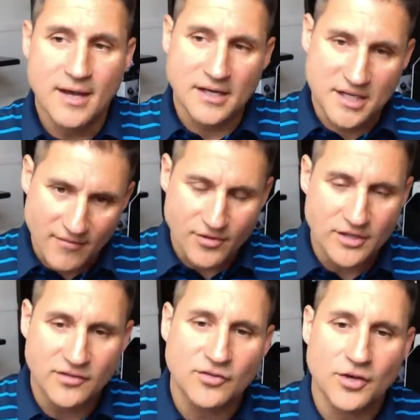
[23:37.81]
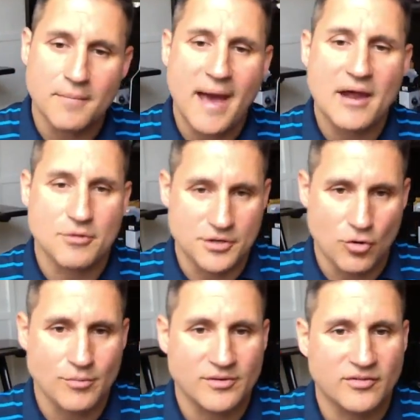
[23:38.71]
And governance is going to matter
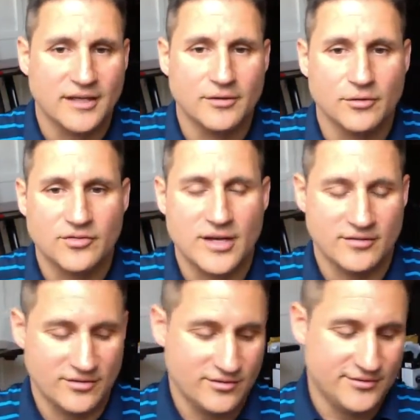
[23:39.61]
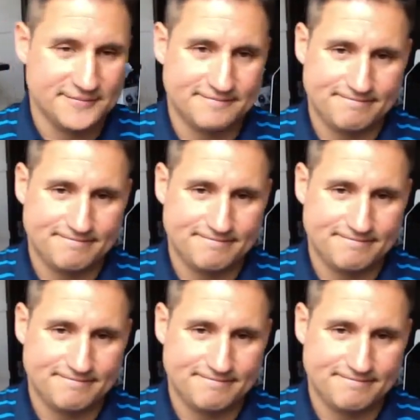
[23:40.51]
enormously in those cases.